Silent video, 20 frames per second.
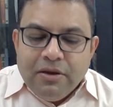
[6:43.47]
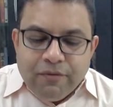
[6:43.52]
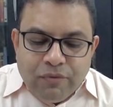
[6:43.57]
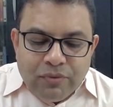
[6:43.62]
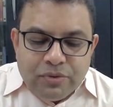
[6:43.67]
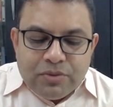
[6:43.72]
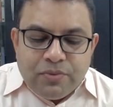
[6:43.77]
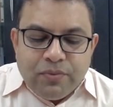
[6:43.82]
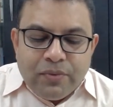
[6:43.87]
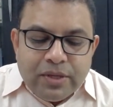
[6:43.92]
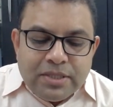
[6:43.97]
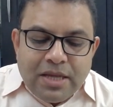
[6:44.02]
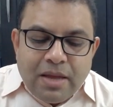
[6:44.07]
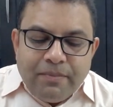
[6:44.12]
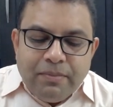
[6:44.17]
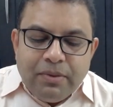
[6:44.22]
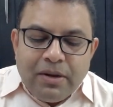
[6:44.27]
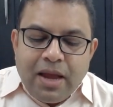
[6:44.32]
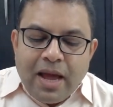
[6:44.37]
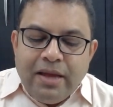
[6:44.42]
So for
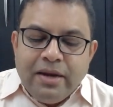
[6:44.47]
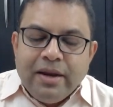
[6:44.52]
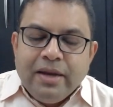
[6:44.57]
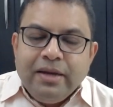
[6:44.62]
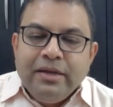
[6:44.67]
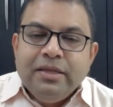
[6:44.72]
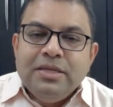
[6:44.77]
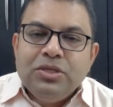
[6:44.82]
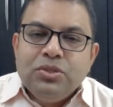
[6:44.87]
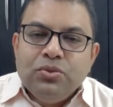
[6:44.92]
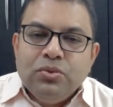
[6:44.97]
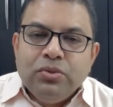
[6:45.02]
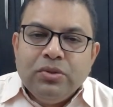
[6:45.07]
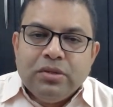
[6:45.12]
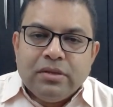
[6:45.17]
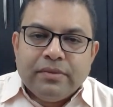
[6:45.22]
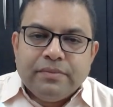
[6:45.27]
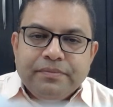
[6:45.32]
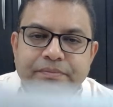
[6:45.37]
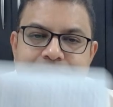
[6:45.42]
example, I read this
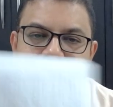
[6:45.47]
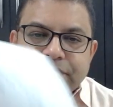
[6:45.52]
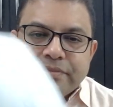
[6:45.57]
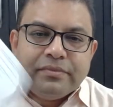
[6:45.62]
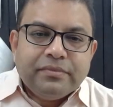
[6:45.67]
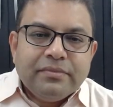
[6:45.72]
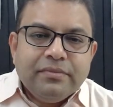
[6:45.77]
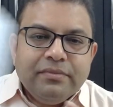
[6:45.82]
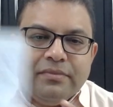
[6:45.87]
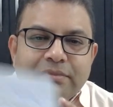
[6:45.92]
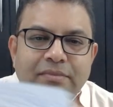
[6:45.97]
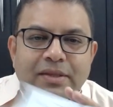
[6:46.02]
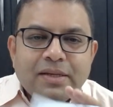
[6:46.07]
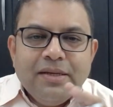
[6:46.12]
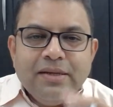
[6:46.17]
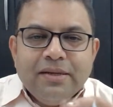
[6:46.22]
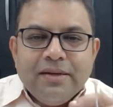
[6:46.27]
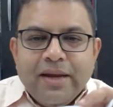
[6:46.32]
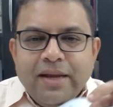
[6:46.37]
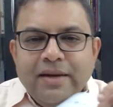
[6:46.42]
sutra,
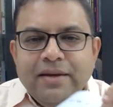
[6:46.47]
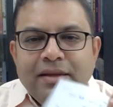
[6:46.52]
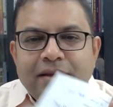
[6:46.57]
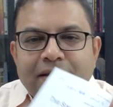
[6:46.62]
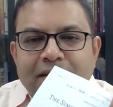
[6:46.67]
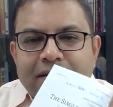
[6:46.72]
right?